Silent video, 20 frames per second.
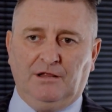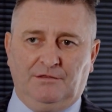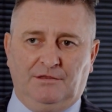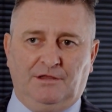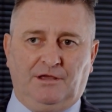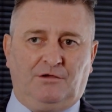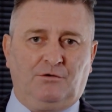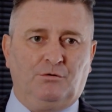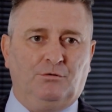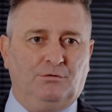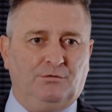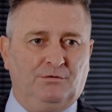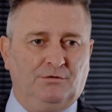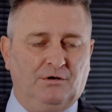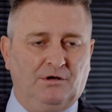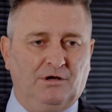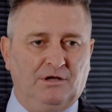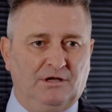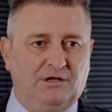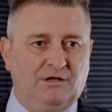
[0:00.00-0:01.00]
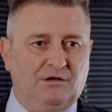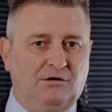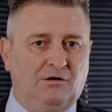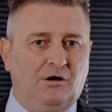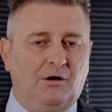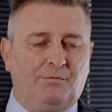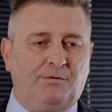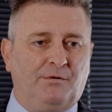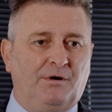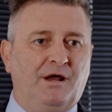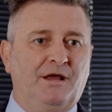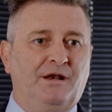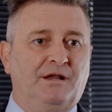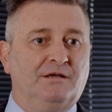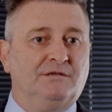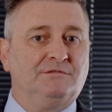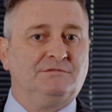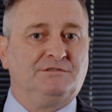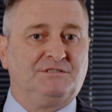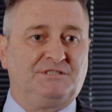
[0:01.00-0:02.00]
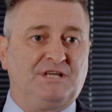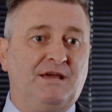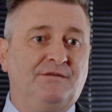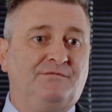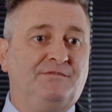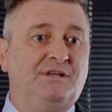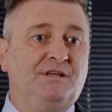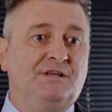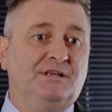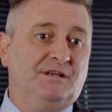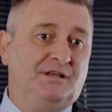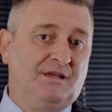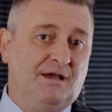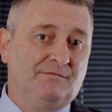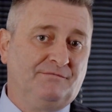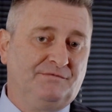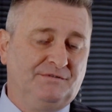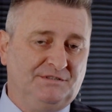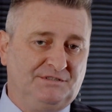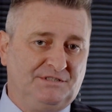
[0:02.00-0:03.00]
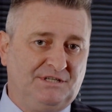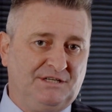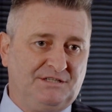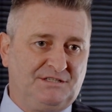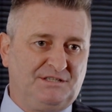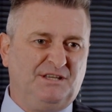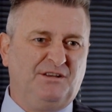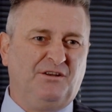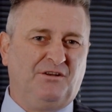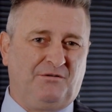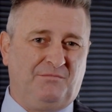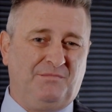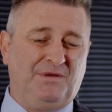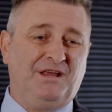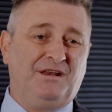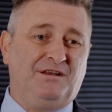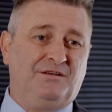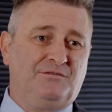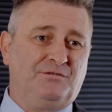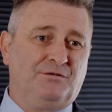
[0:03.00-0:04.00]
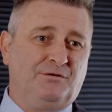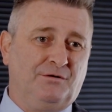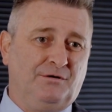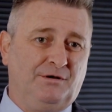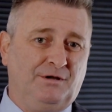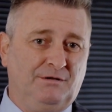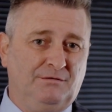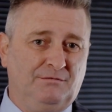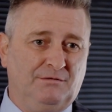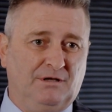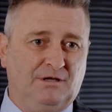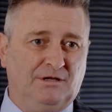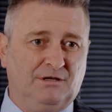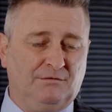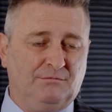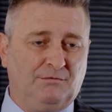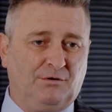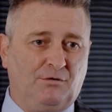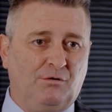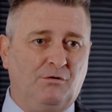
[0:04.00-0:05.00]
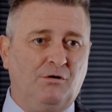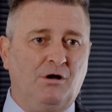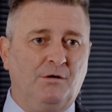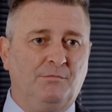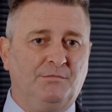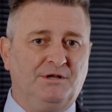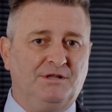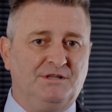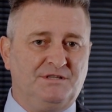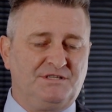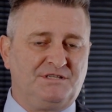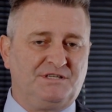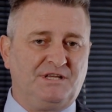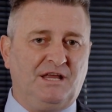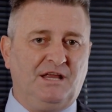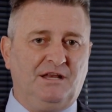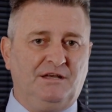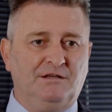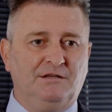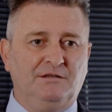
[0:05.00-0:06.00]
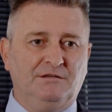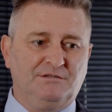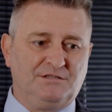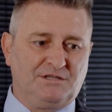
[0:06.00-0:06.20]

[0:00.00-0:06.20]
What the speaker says: They're called operator safety and comfort tests. They're not a mandatory requirement of the standard.